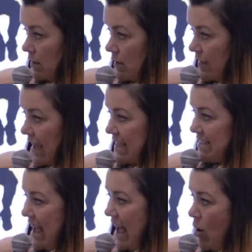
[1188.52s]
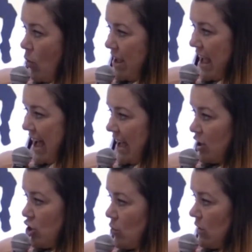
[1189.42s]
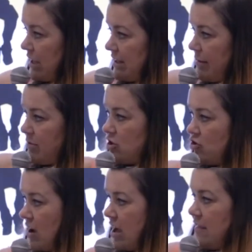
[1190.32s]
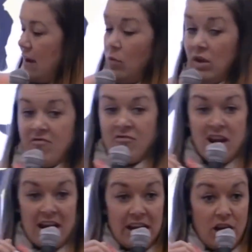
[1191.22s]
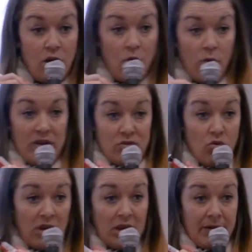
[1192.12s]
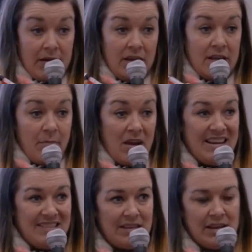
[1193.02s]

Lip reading: That is how we actually demonstrate that we really know what we're talking about, is by listening.